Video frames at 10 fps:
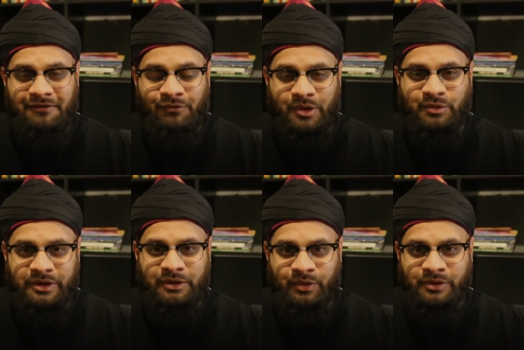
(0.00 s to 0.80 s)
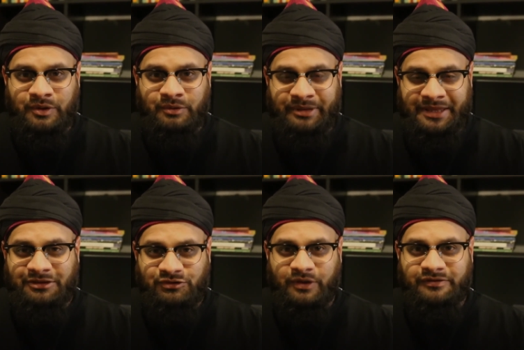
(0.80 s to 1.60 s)
when we
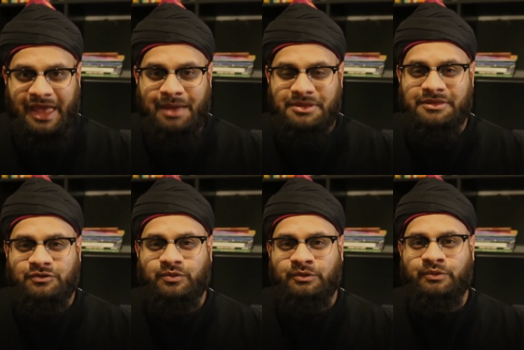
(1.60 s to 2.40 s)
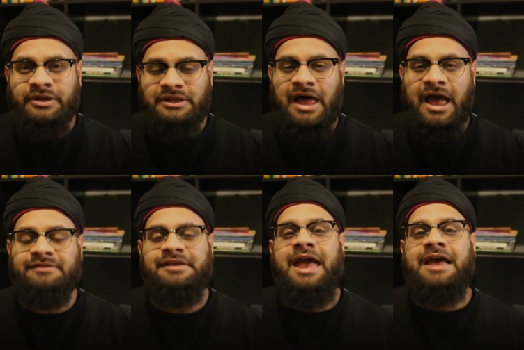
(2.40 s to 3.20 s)
begin to examine this, we
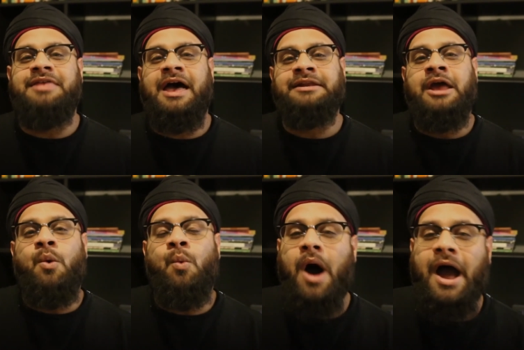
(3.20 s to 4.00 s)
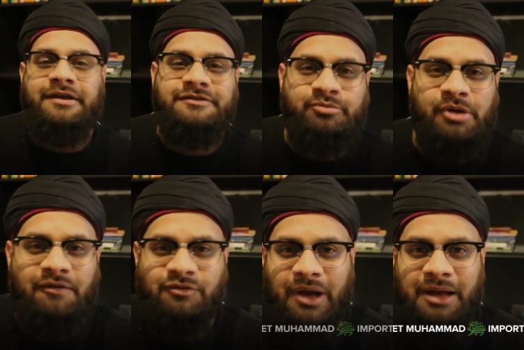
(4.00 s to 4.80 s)
realize that why is the
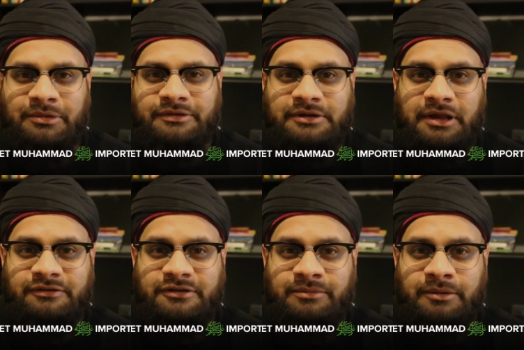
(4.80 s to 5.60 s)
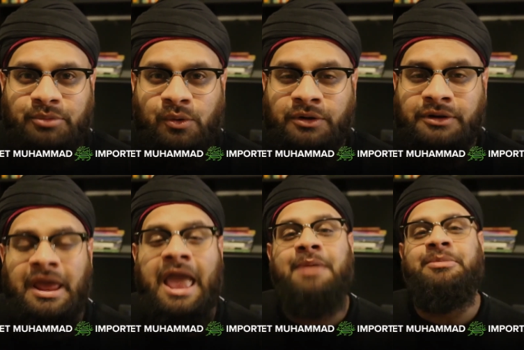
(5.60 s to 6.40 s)
Prophet Muhammad sallallahu alaihi wasallam important?
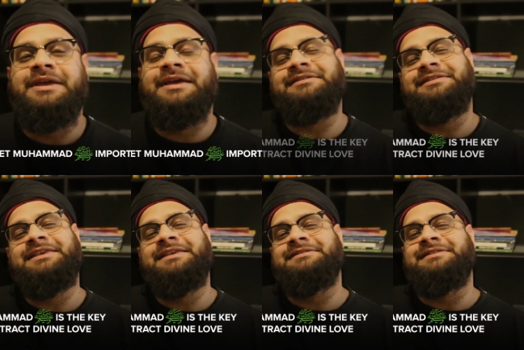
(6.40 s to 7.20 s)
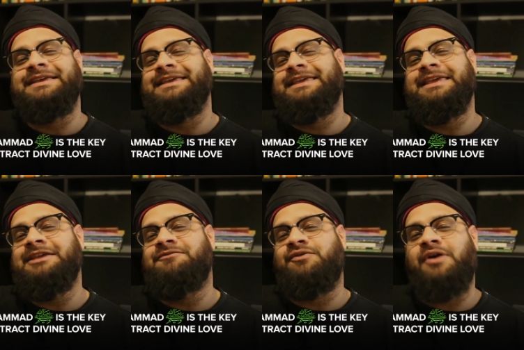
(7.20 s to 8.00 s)
Because he is the
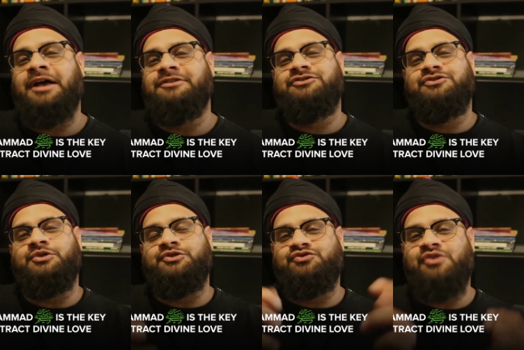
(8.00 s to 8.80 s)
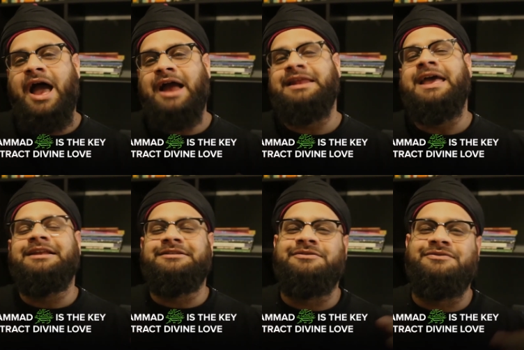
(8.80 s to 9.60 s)
key for us to attract
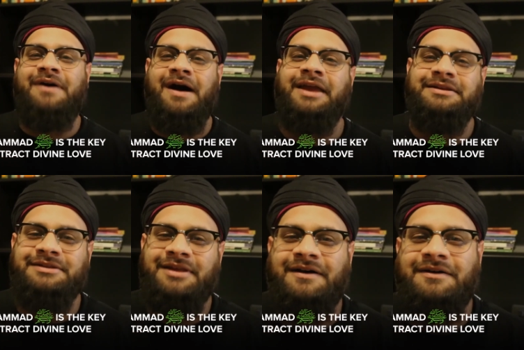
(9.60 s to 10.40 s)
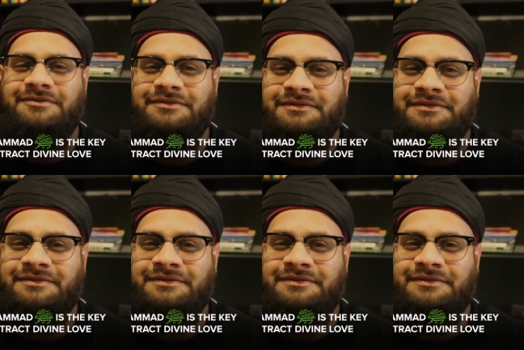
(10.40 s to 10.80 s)
divine love.